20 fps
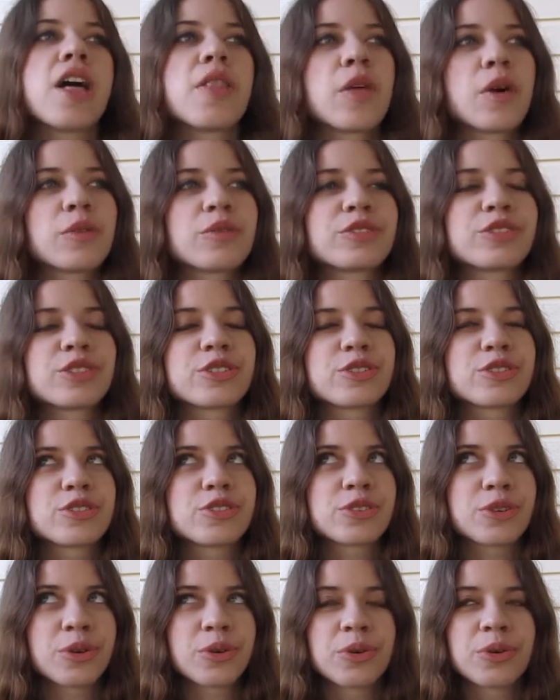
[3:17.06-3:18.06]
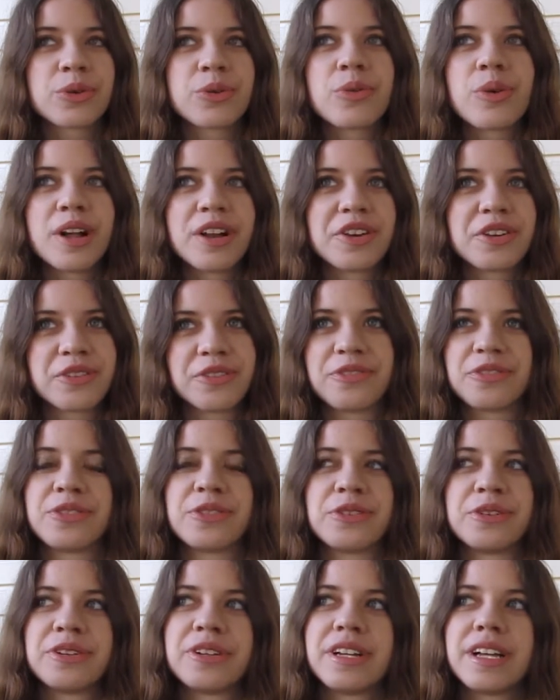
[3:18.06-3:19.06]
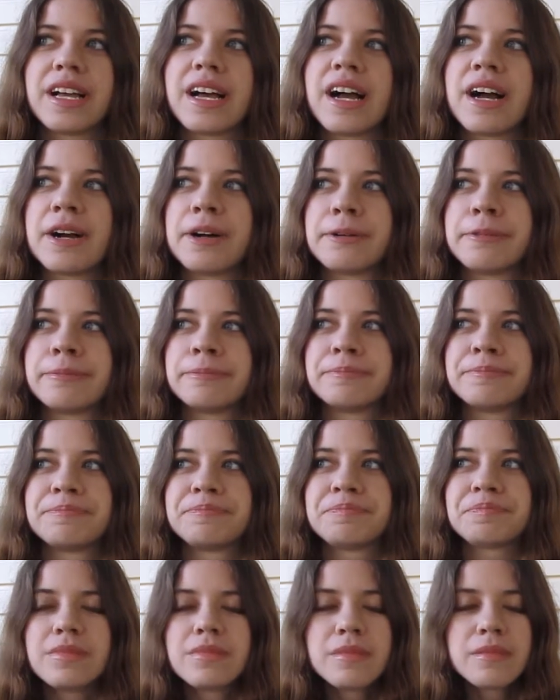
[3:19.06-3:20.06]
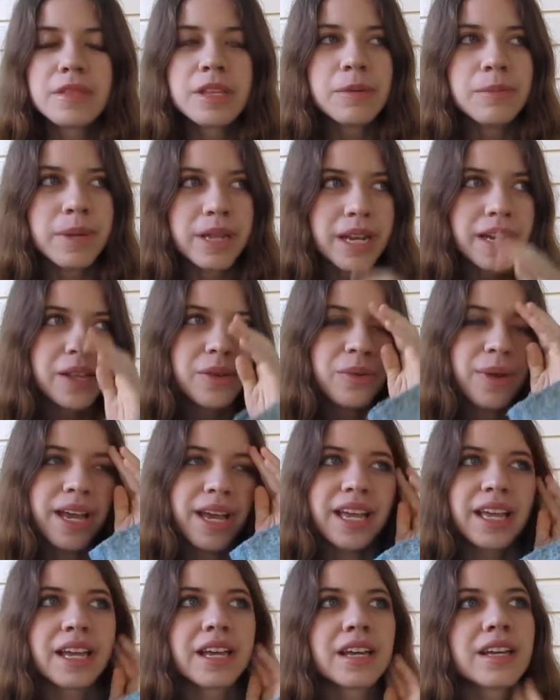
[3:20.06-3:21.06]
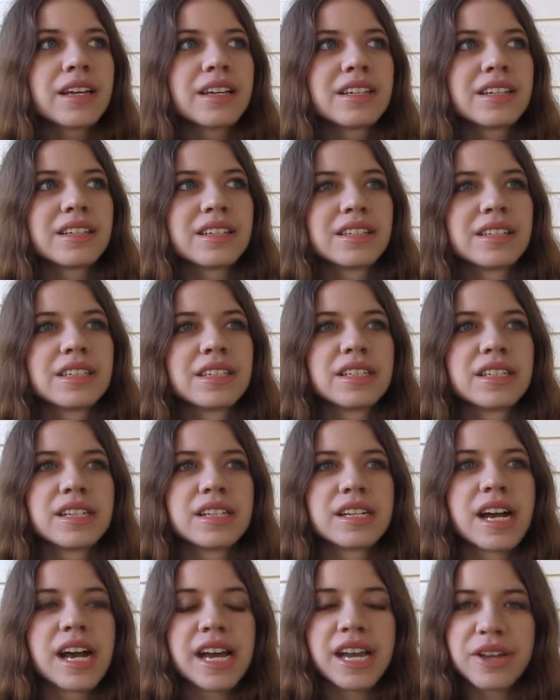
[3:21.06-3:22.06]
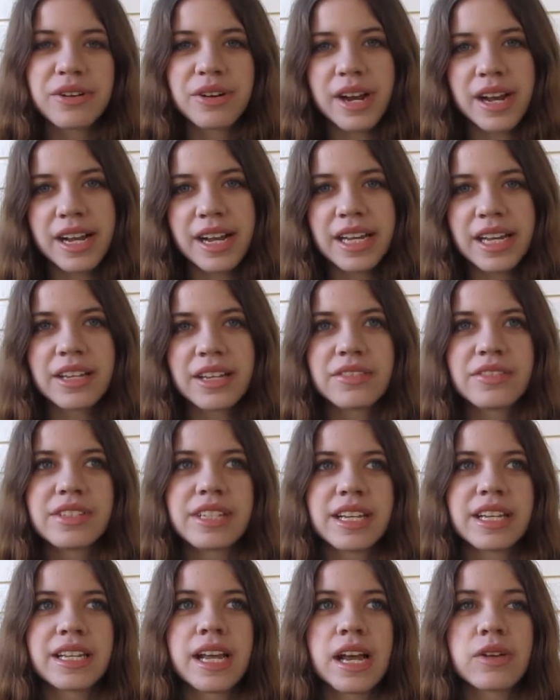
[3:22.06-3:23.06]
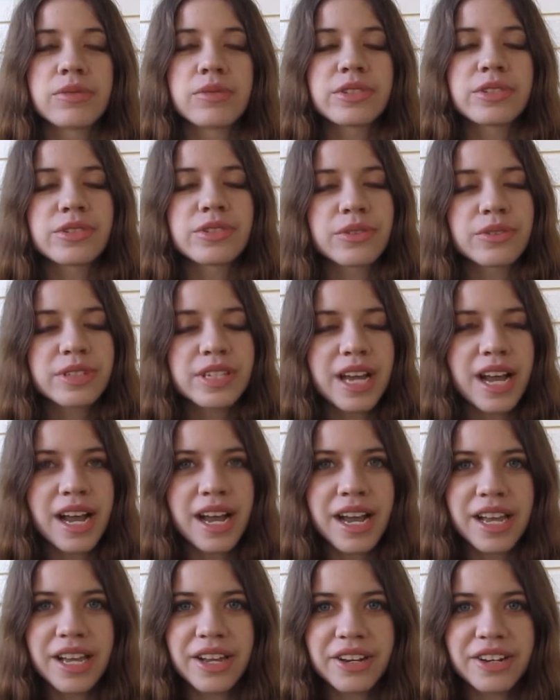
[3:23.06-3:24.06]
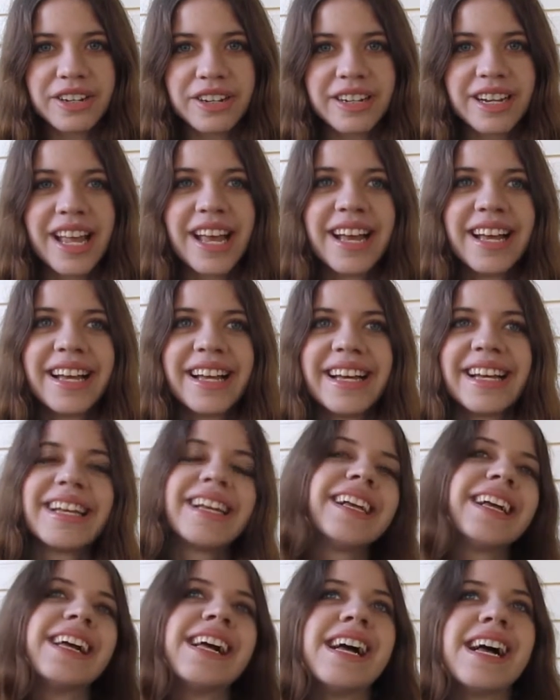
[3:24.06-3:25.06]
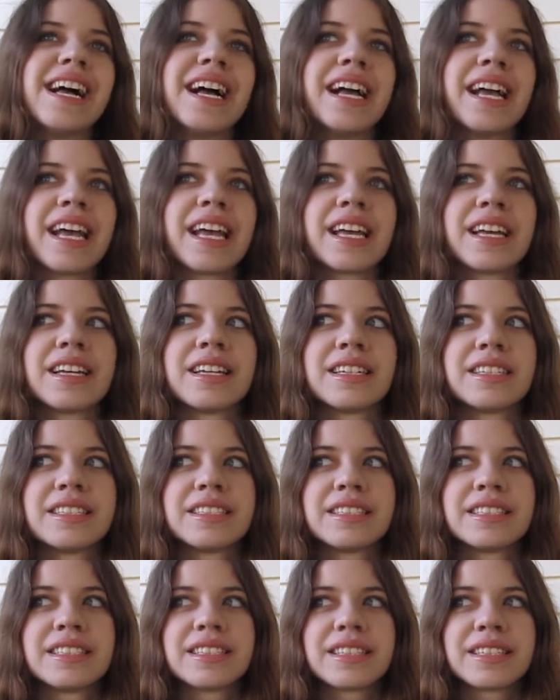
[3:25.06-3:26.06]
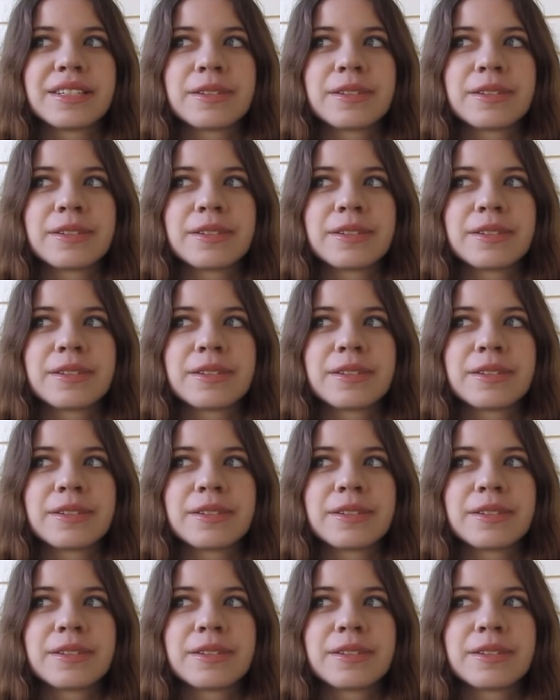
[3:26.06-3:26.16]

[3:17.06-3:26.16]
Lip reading: That was just so wonderful. But anyway, I arrived and I was so tired and